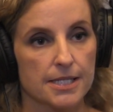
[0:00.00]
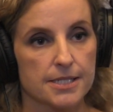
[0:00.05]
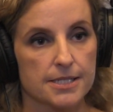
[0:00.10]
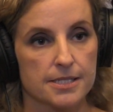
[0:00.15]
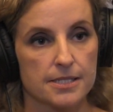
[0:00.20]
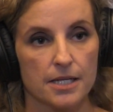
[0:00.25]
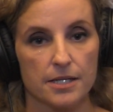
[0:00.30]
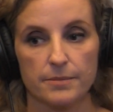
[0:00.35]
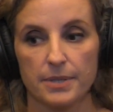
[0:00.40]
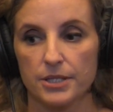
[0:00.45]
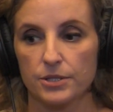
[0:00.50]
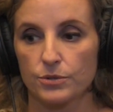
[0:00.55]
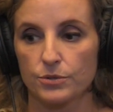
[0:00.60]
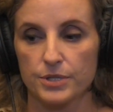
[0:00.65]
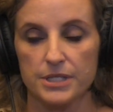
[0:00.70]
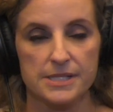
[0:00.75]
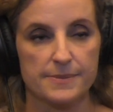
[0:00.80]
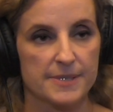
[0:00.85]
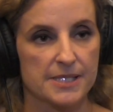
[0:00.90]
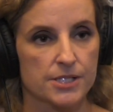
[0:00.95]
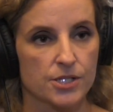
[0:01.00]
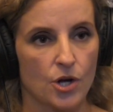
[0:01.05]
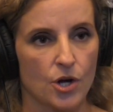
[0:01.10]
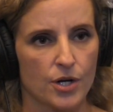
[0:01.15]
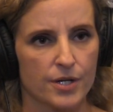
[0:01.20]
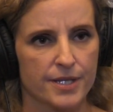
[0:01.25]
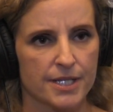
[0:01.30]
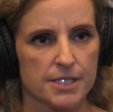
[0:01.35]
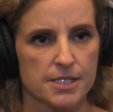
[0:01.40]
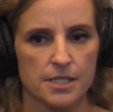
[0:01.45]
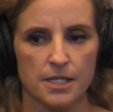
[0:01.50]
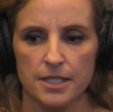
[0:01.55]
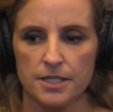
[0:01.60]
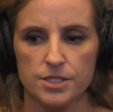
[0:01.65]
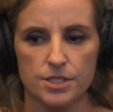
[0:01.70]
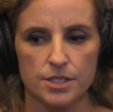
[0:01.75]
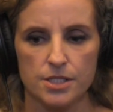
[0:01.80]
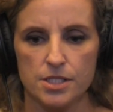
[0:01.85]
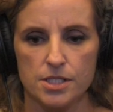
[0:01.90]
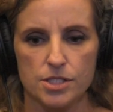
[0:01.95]
it's not about a Christmas card. That's not
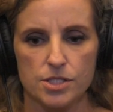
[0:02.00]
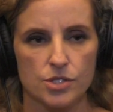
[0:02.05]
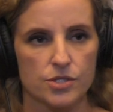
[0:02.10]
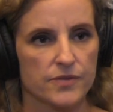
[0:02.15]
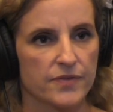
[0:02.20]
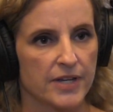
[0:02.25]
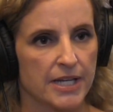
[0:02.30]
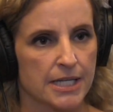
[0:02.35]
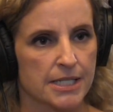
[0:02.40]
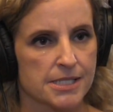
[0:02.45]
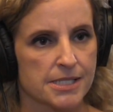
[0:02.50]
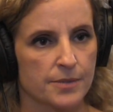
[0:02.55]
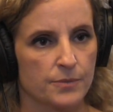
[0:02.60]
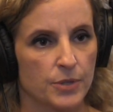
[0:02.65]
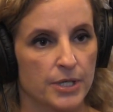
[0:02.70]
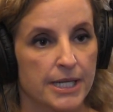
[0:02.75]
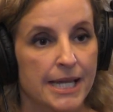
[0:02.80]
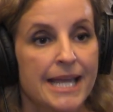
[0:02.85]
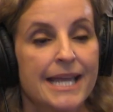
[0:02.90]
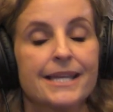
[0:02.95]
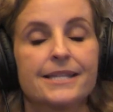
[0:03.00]
actually serving someone.